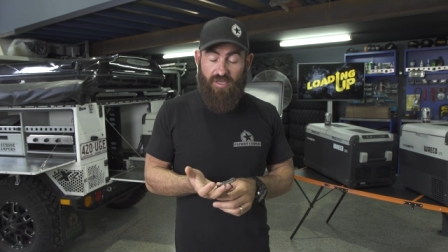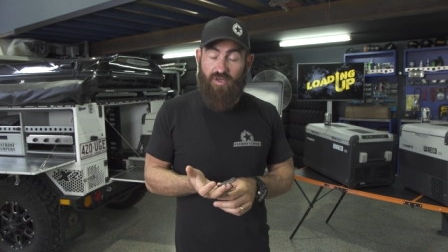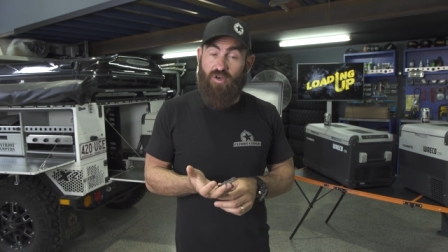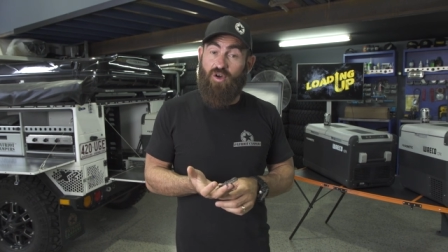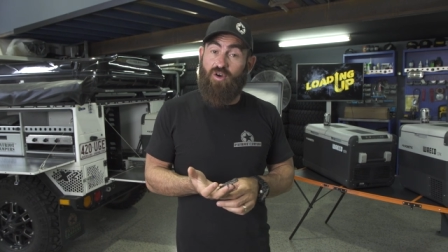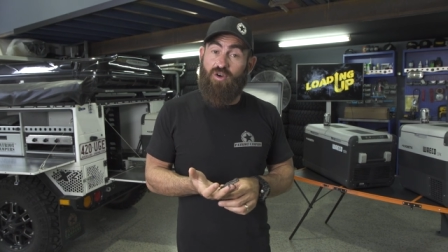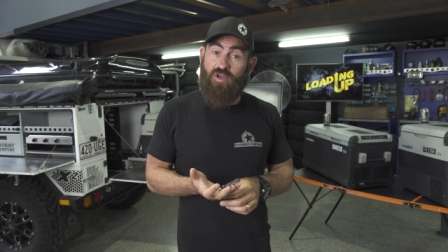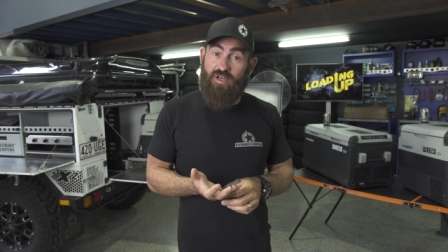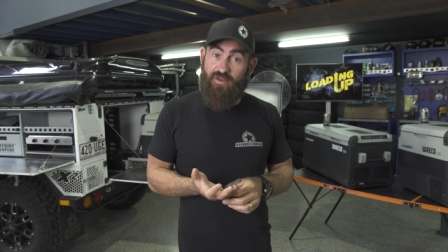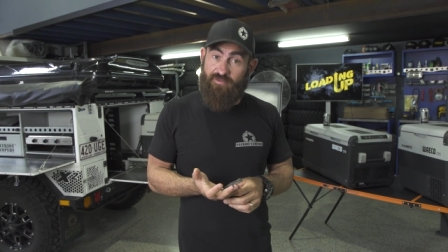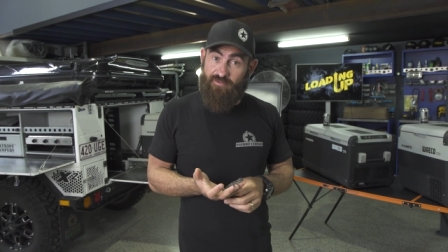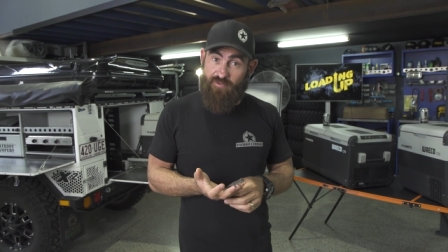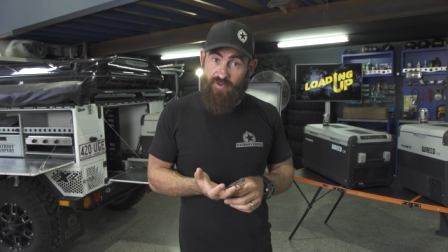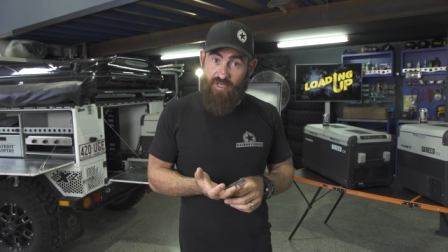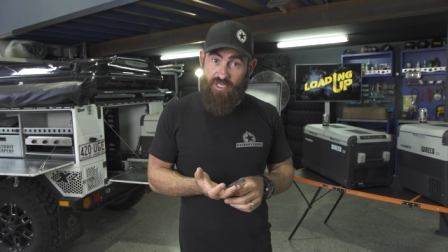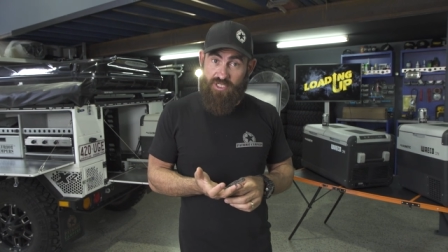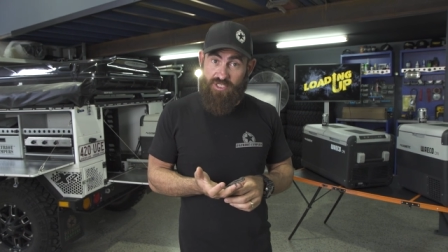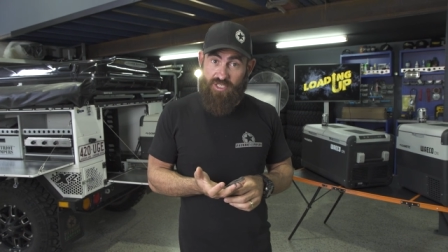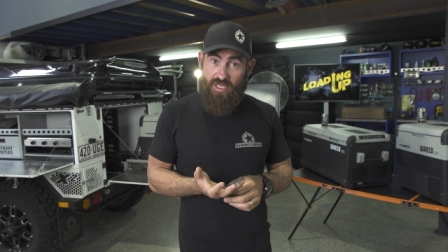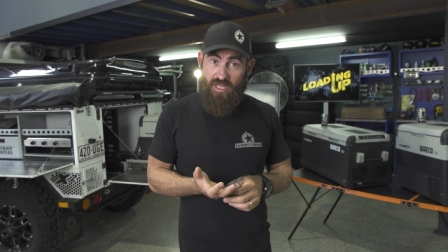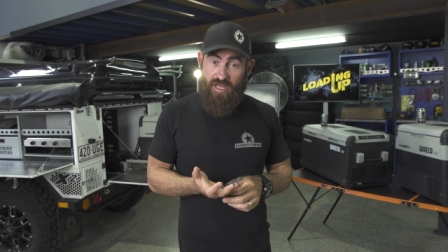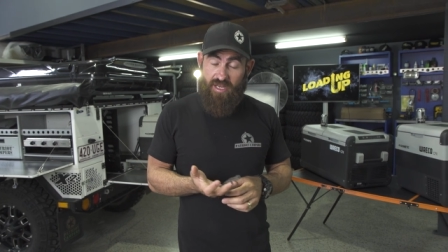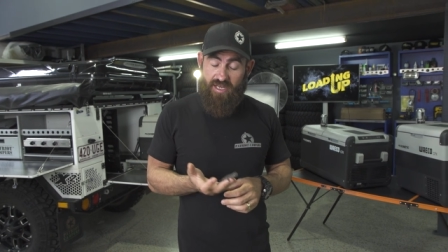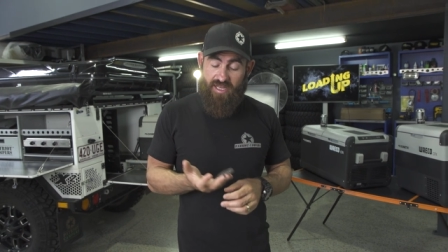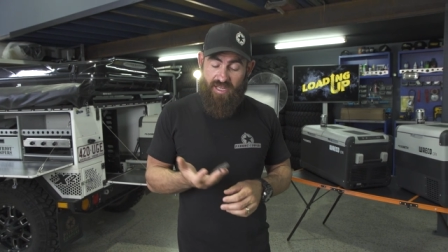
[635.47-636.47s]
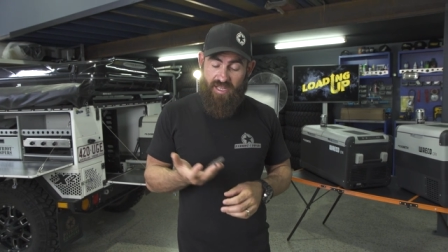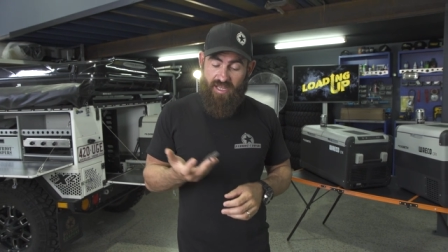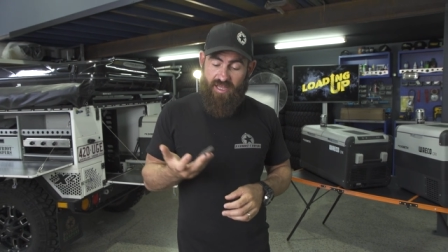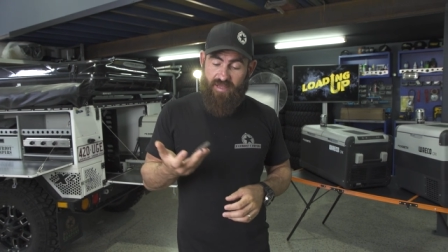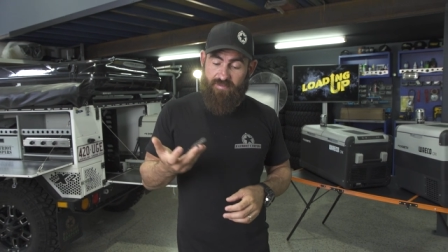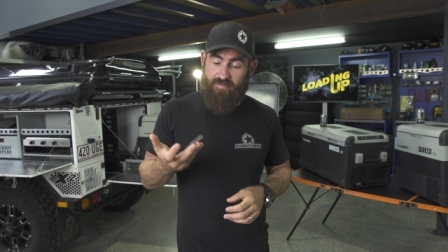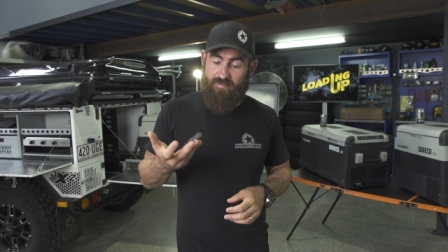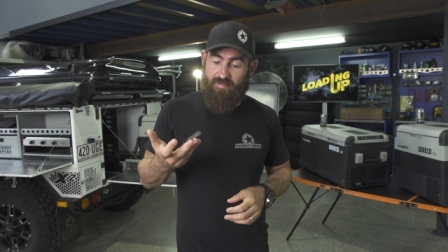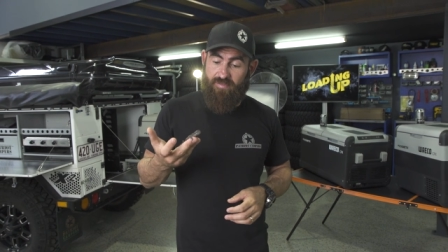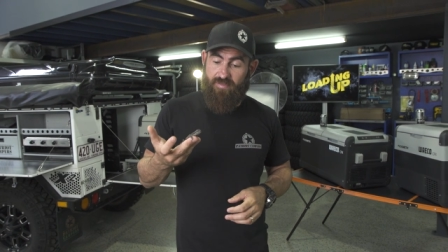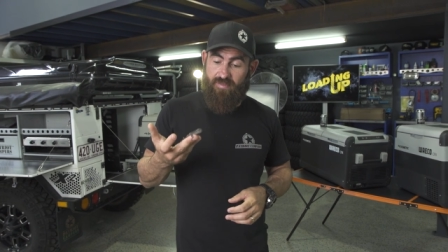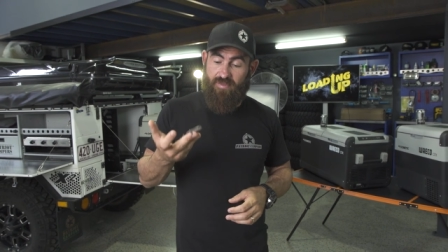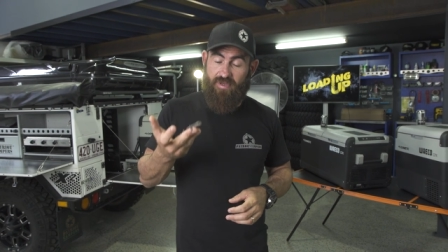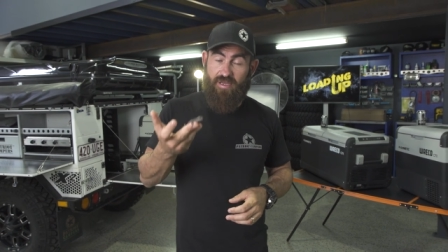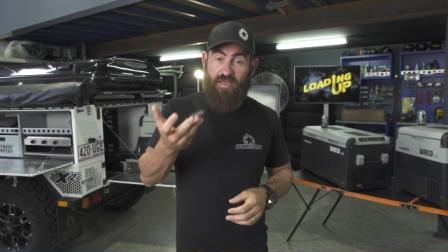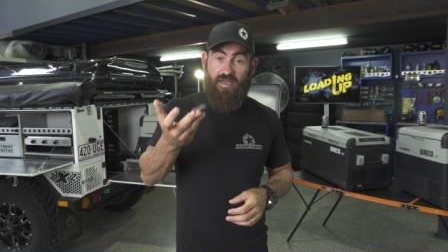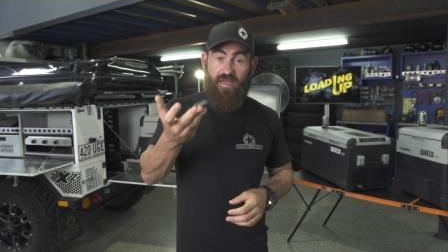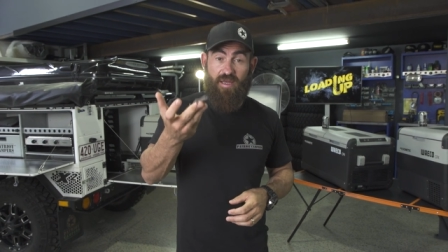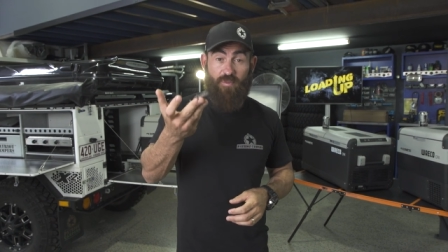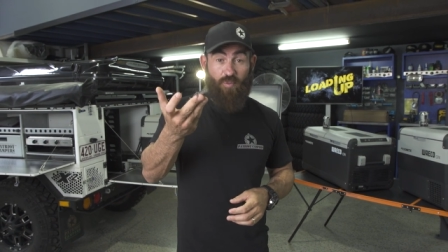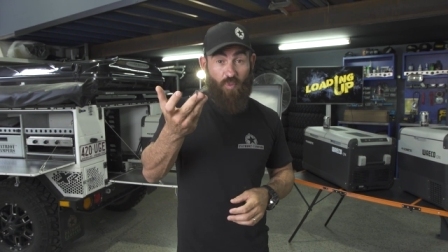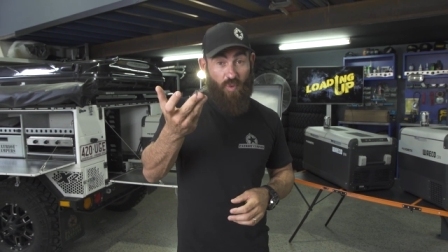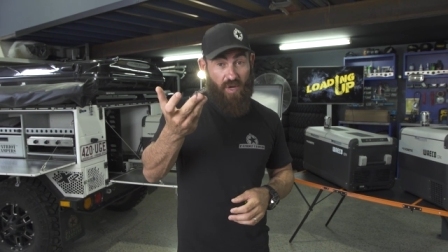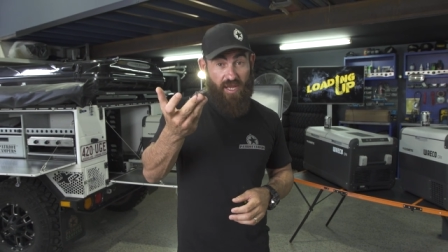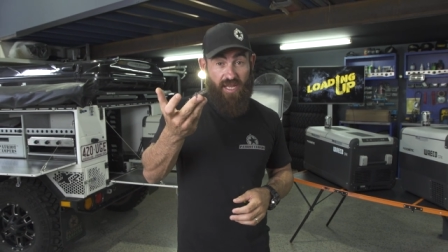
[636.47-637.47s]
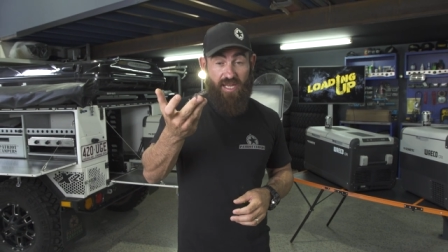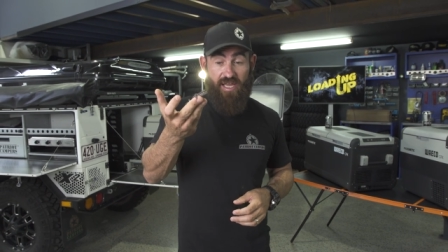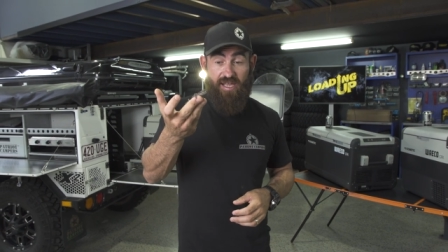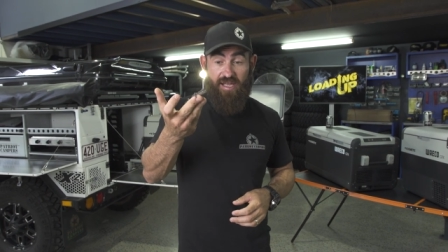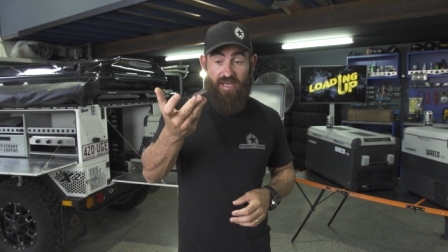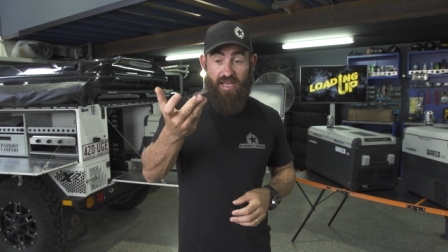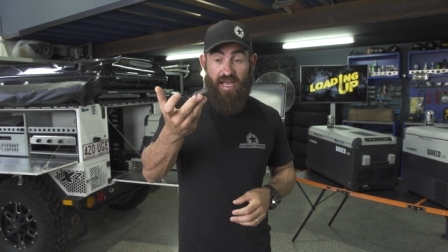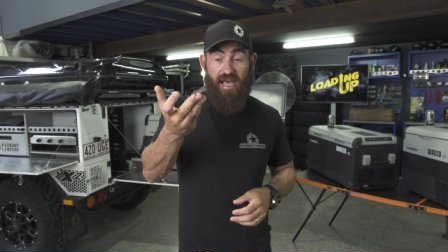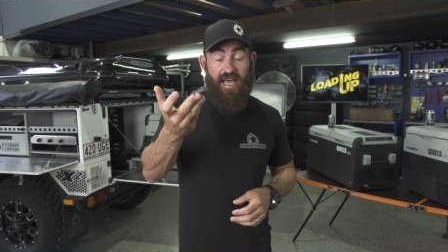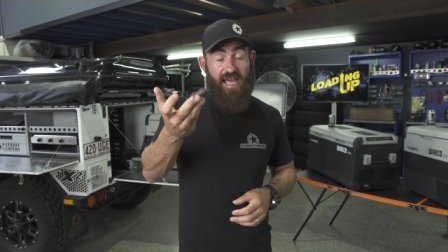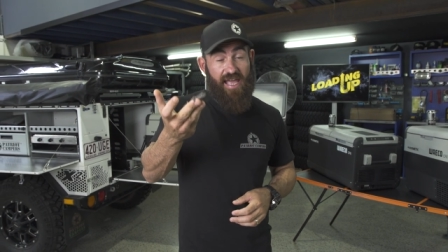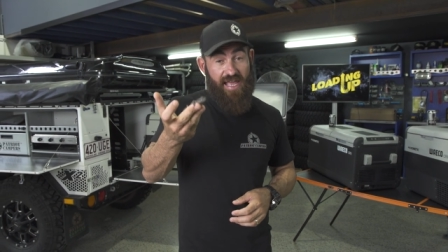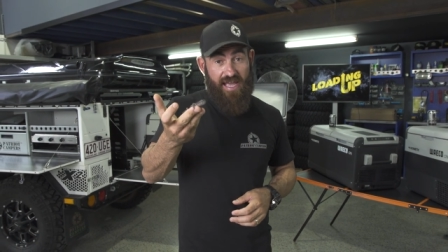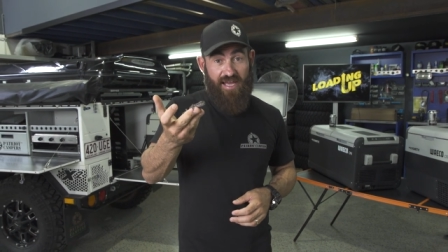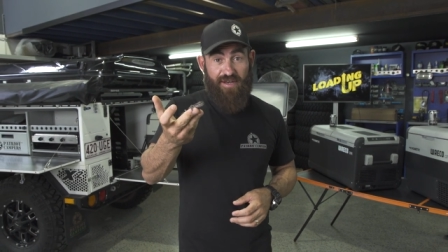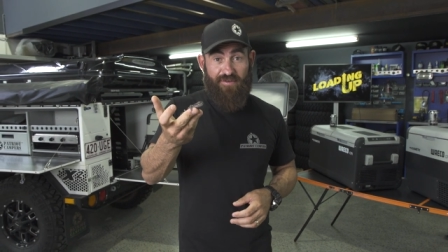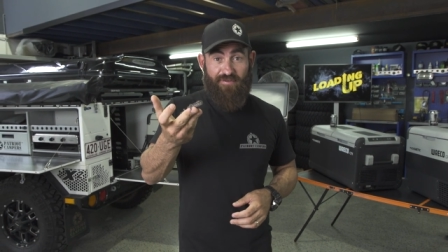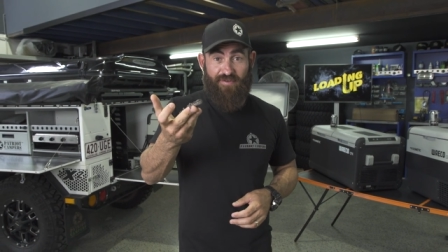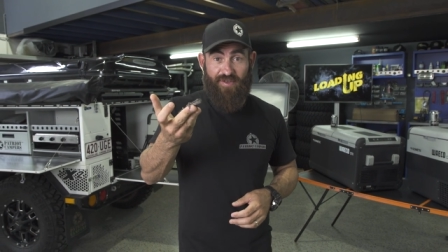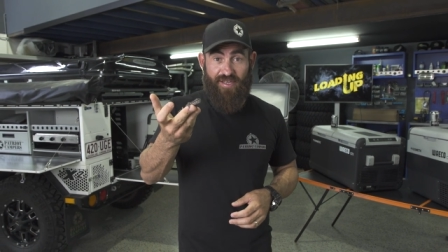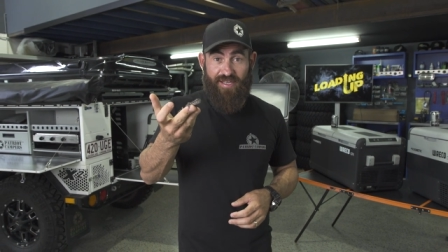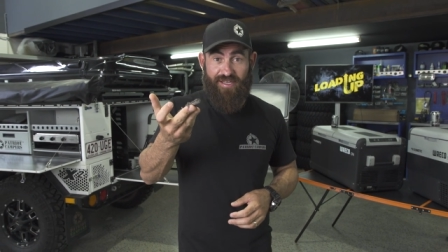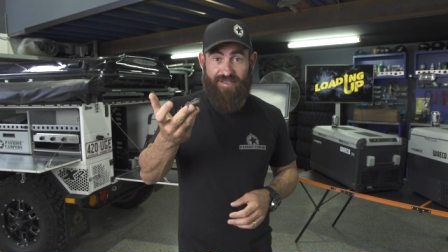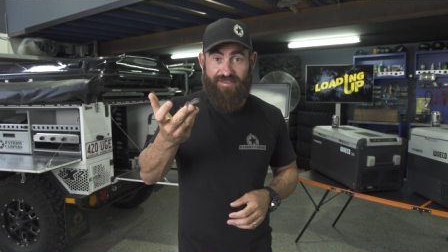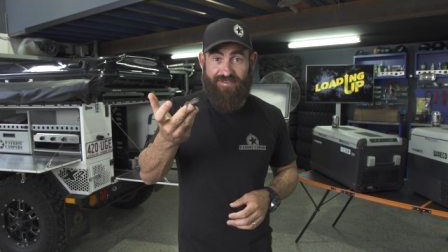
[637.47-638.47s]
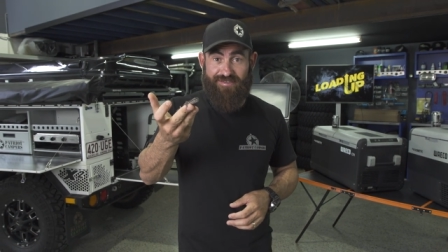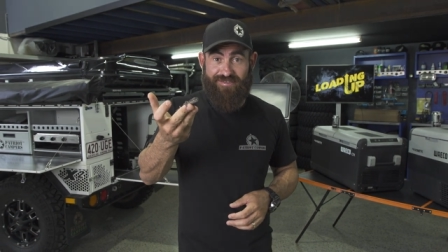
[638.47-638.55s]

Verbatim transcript: I'm going to finish loading up, and we are out of here.